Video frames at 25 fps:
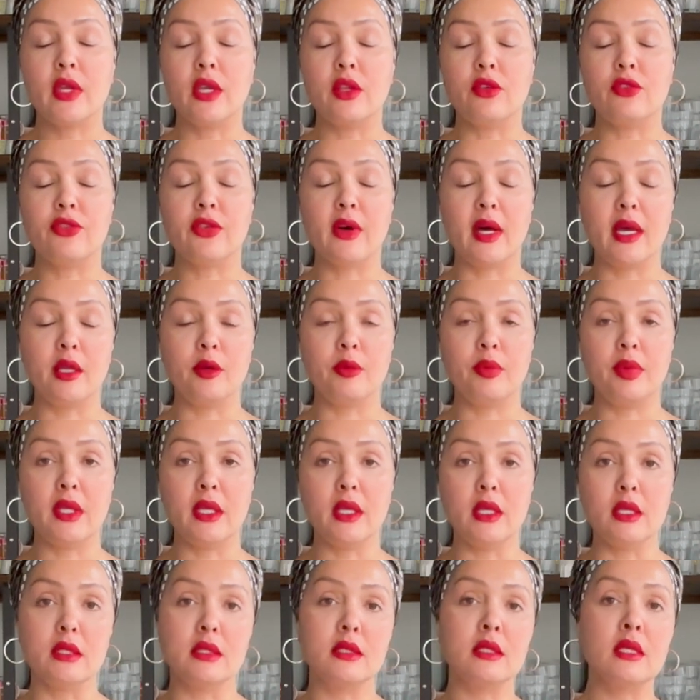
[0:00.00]
and find
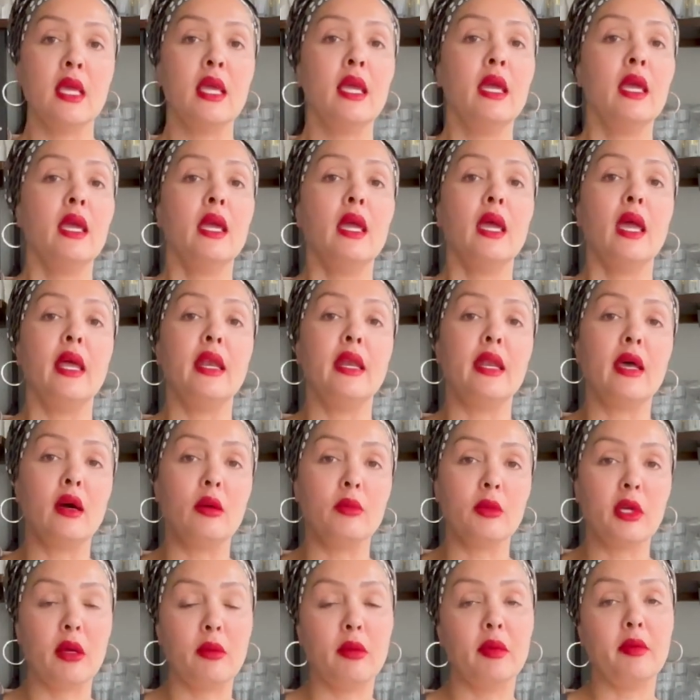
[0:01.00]
peace, and now I'm
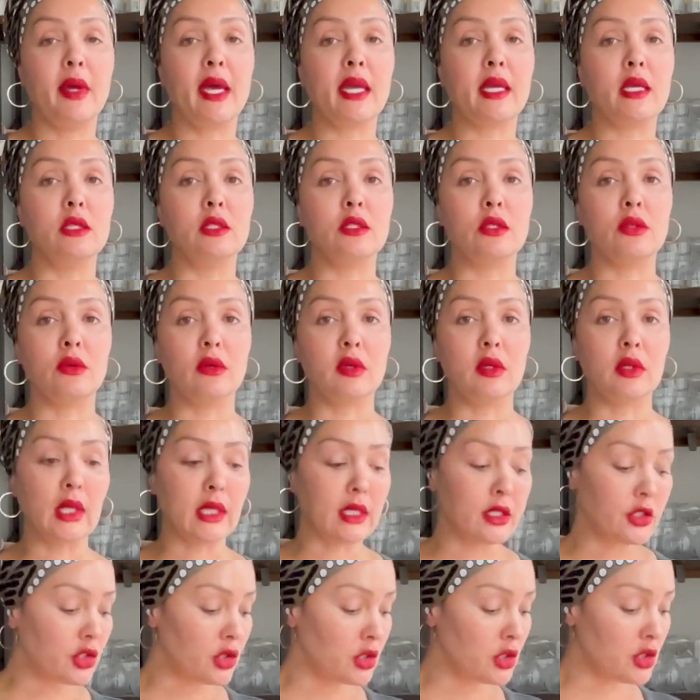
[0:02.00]
coming back into a
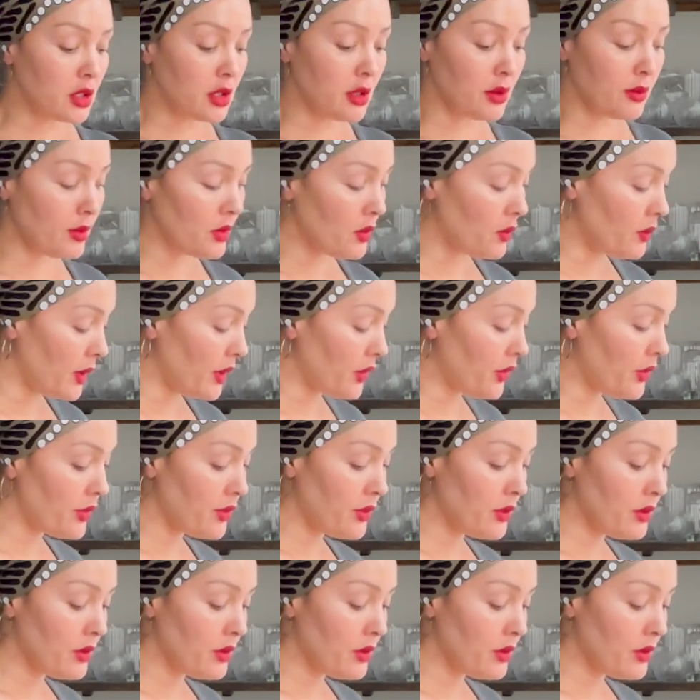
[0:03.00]
relationship with